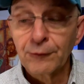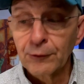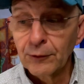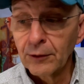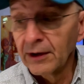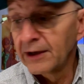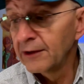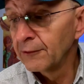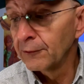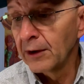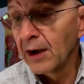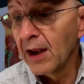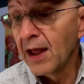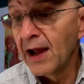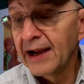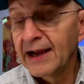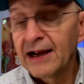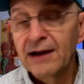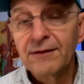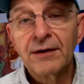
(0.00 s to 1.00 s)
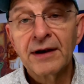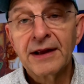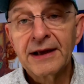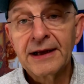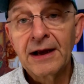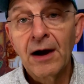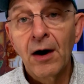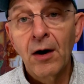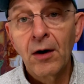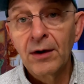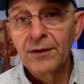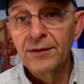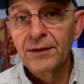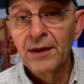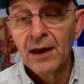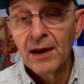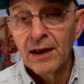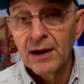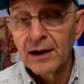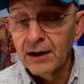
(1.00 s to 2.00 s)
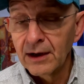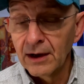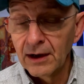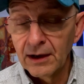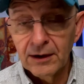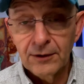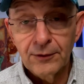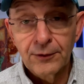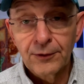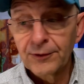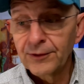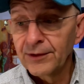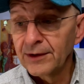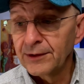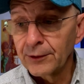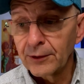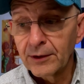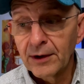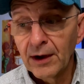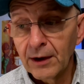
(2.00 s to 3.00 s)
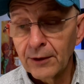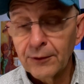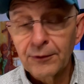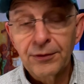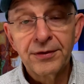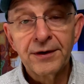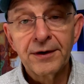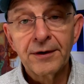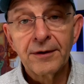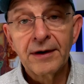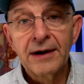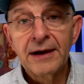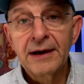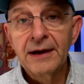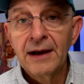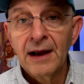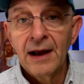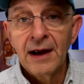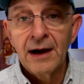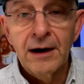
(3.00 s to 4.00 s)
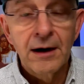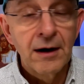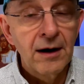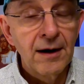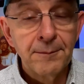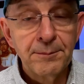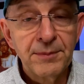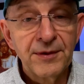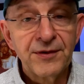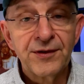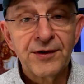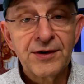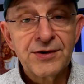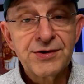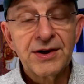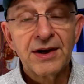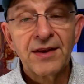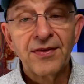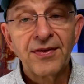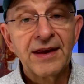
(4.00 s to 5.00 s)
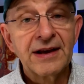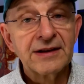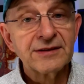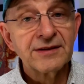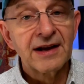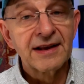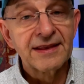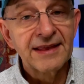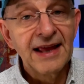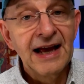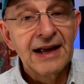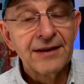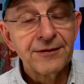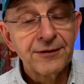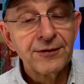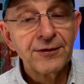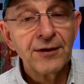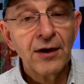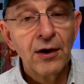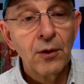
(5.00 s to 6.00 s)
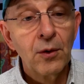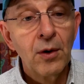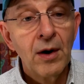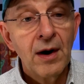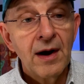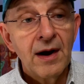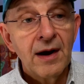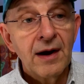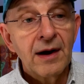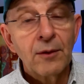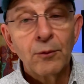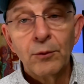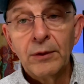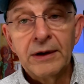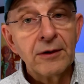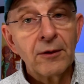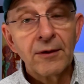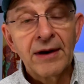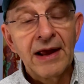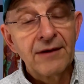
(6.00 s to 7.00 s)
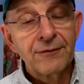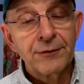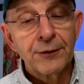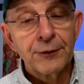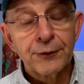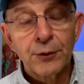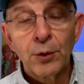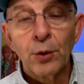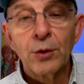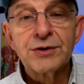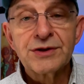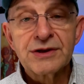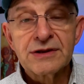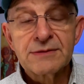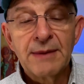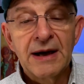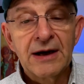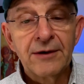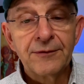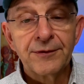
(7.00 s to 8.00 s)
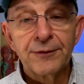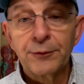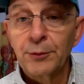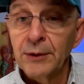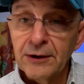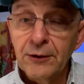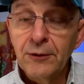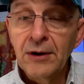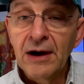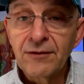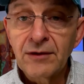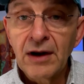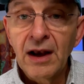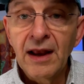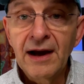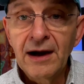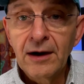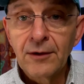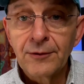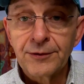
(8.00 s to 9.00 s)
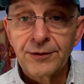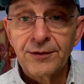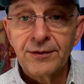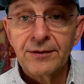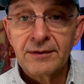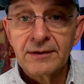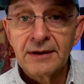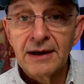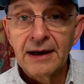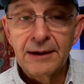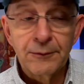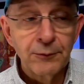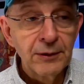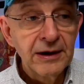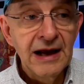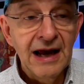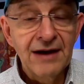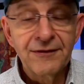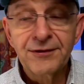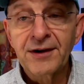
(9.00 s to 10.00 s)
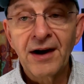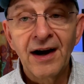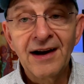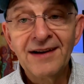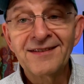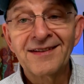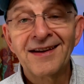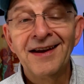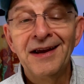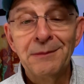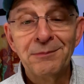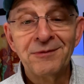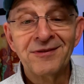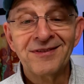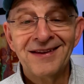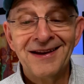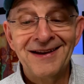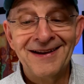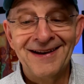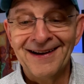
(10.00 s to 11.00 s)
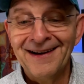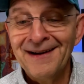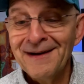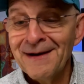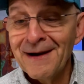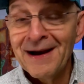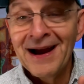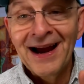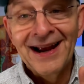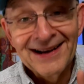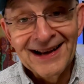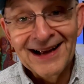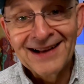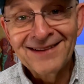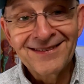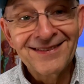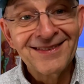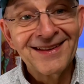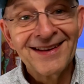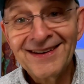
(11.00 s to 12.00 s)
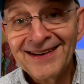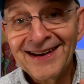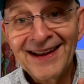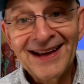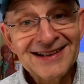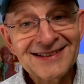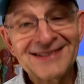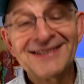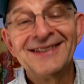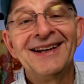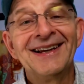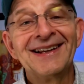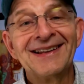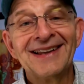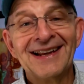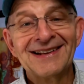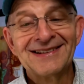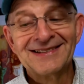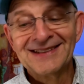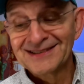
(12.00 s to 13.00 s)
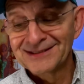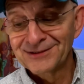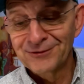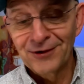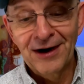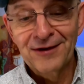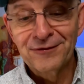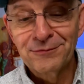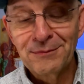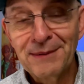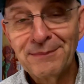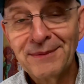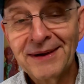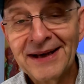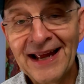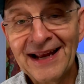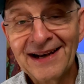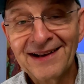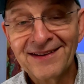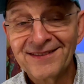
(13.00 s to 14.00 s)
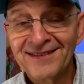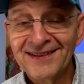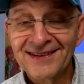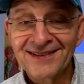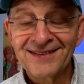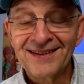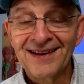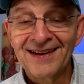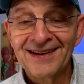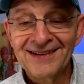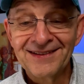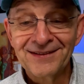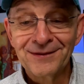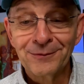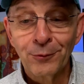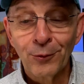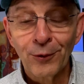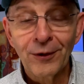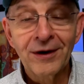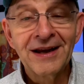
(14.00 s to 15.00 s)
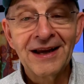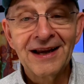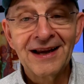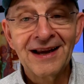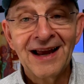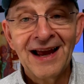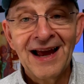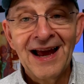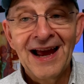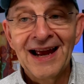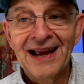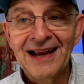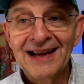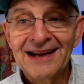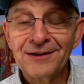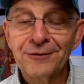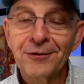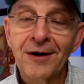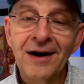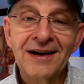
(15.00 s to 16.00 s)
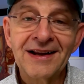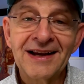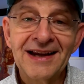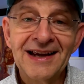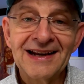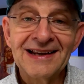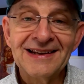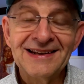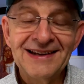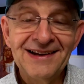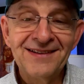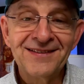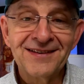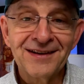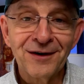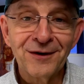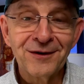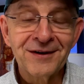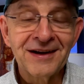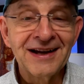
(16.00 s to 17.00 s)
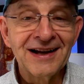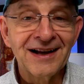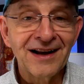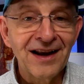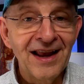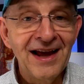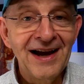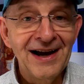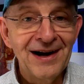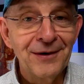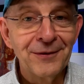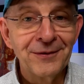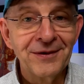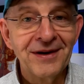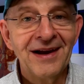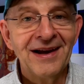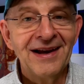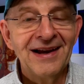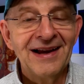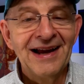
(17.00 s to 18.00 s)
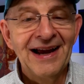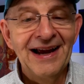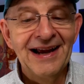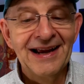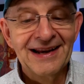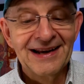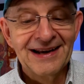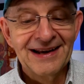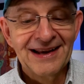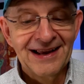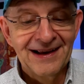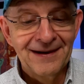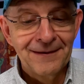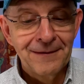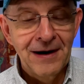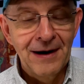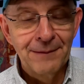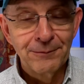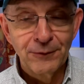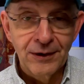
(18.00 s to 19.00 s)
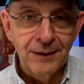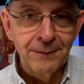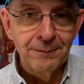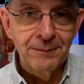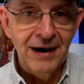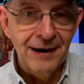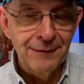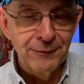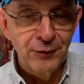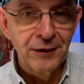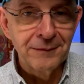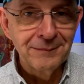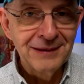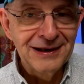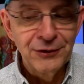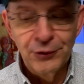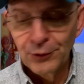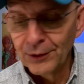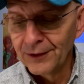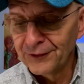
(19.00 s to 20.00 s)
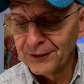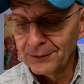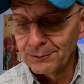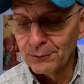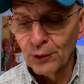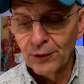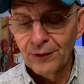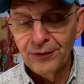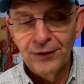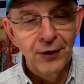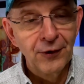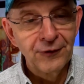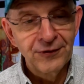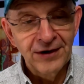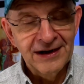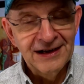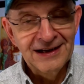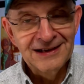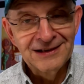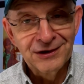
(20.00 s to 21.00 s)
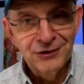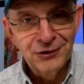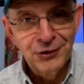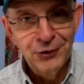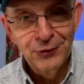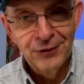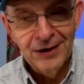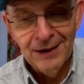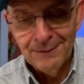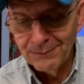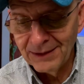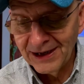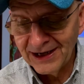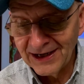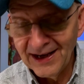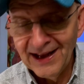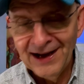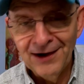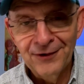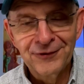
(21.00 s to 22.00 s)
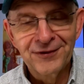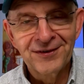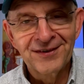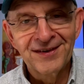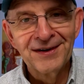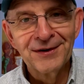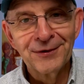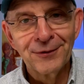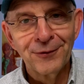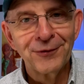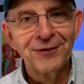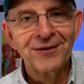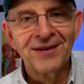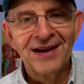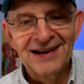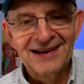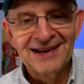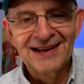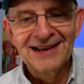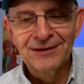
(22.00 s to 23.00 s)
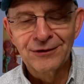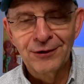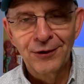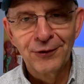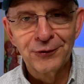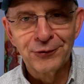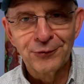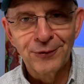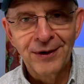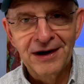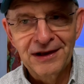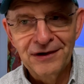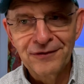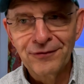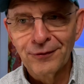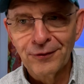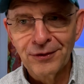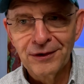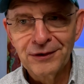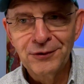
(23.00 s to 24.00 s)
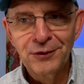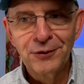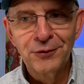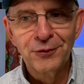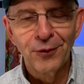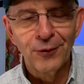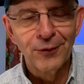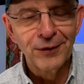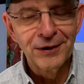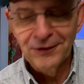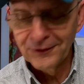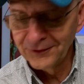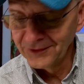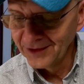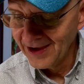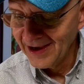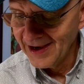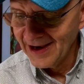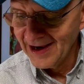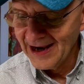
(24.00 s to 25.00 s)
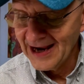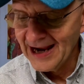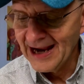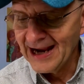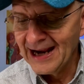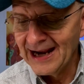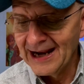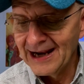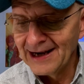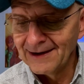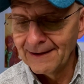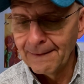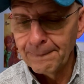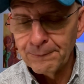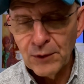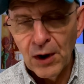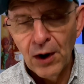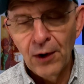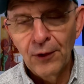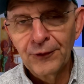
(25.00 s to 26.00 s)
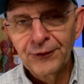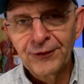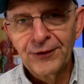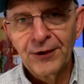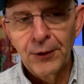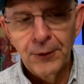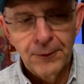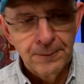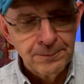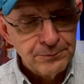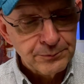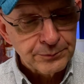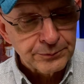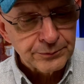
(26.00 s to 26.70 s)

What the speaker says: really rely heavily on colors and your color theory, composition, and things like that. So we don't have those gorgeous mountains. We do have clouds, and we have skyscapes. And that's the next thing that just drives me bananas is working and trying to get a decent looking cloud. And I'm gonna be doing some more of those. I need to tune up my cloud skills and get those ready for the tutorials. And also,